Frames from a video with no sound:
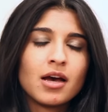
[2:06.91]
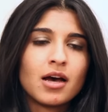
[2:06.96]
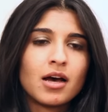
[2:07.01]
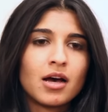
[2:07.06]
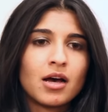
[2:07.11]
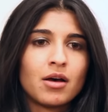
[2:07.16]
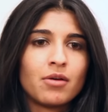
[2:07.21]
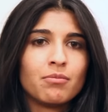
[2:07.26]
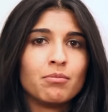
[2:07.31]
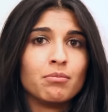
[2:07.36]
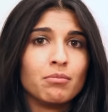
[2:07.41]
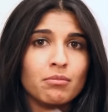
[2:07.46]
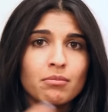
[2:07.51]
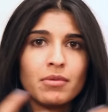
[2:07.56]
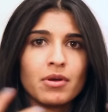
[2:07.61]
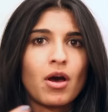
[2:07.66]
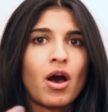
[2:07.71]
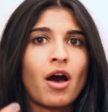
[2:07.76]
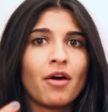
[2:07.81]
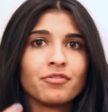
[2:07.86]
Oftentimes,
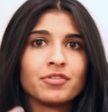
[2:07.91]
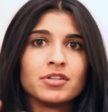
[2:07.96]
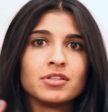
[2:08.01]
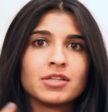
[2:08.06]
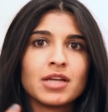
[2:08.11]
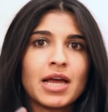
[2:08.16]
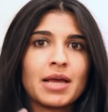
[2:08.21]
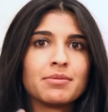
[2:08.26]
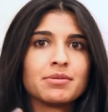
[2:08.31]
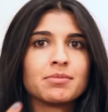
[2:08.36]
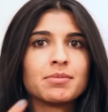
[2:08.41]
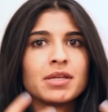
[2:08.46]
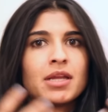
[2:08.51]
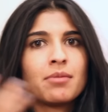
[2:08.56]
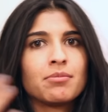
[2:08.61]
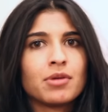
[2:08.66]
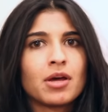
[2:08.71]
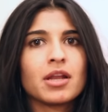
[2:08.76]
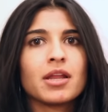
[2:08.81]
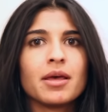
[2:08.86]
I mean,
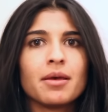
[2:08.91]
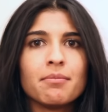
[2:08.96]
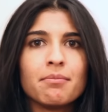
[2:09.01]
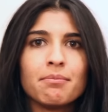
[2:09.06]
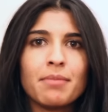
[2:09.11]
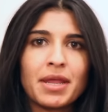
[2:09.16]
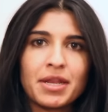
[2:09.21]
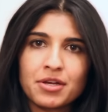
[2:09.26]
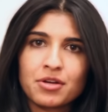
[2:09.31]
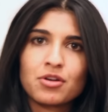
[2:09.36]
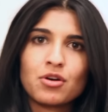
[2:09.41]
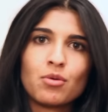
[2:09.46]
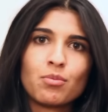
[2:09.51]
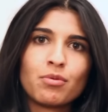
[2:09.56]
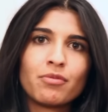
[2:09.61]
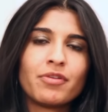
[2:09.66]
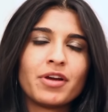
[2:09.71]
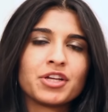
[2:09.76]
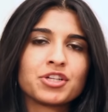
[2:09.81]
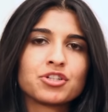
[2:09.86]
I'm not a medical
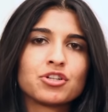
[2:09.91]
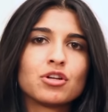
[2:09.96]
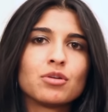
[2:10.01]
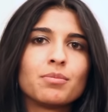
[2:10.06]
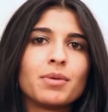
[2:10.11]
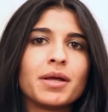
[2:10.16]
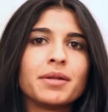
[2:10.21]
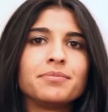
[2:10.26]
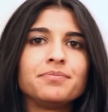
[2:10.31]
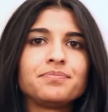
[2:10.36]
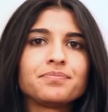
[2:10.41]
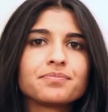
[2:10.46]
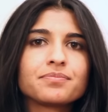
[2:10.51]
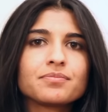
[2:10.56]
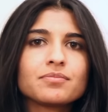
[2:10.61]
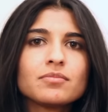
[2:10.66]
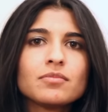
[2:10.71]
professional, but